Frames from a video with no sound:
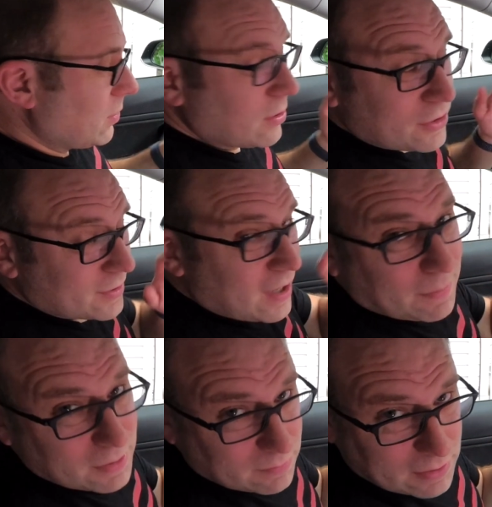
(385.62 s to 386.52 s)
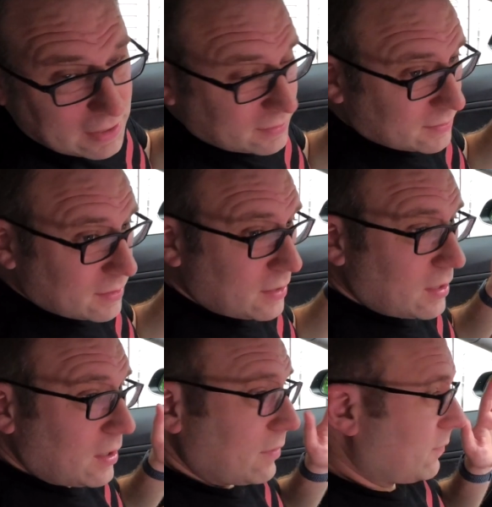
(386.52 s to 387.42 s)
you can just copy and paste
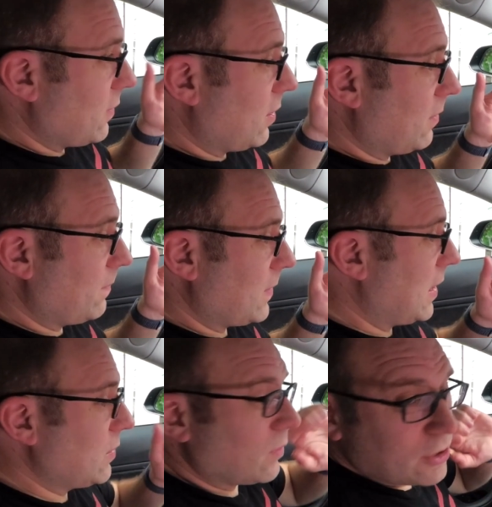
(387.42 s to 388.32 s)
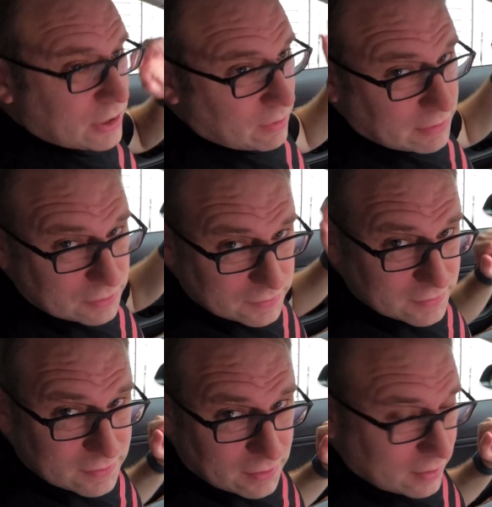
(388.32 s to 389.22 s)
from anyone sharing
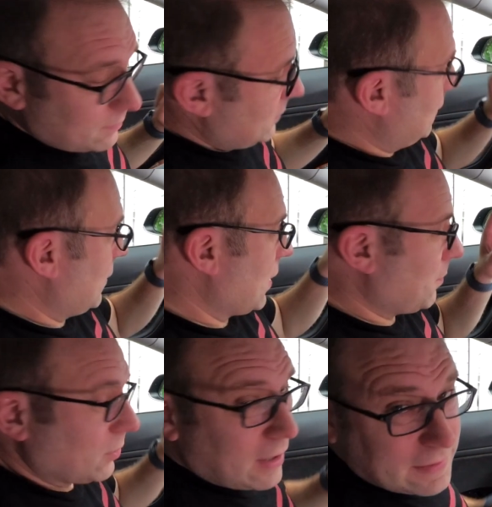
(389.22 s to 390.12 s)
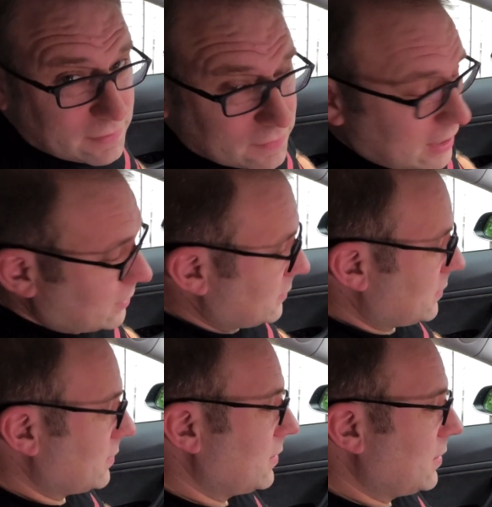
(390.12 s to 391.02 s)
just a couple lines of text